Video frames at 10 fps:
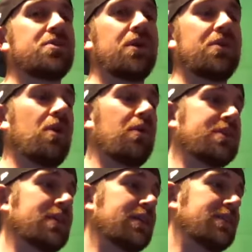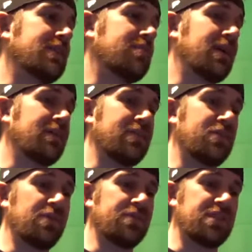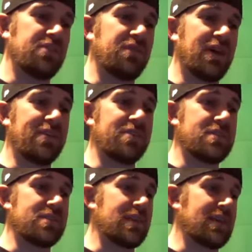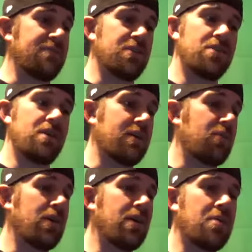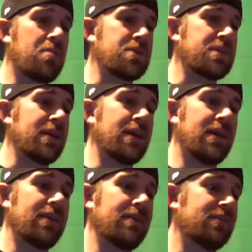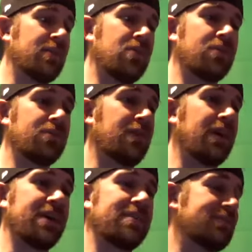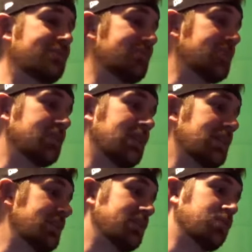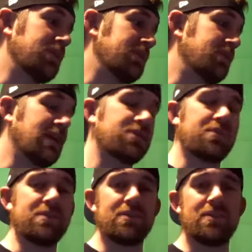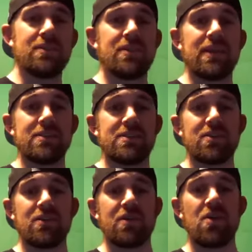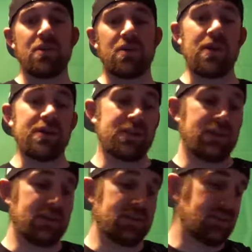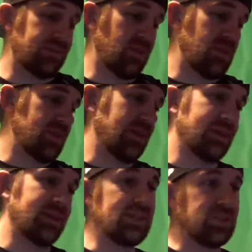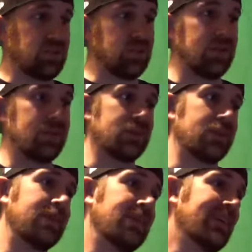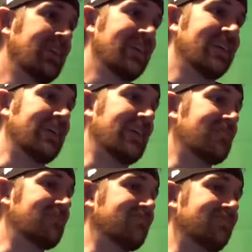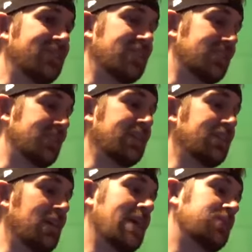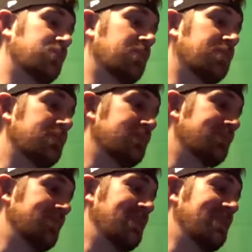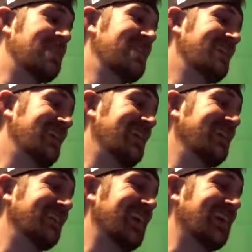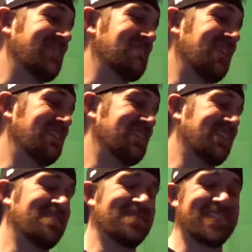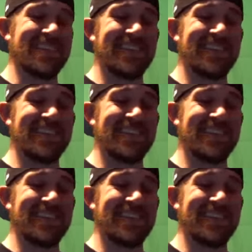the one who always says it about the U F C fighters. It's like, if you're not one hundred percent in it, don't fight. Cause that's, mm-hmm. that's when things start going crazy as far as like injuries and um, just getting your ass whooped, lack of better terms.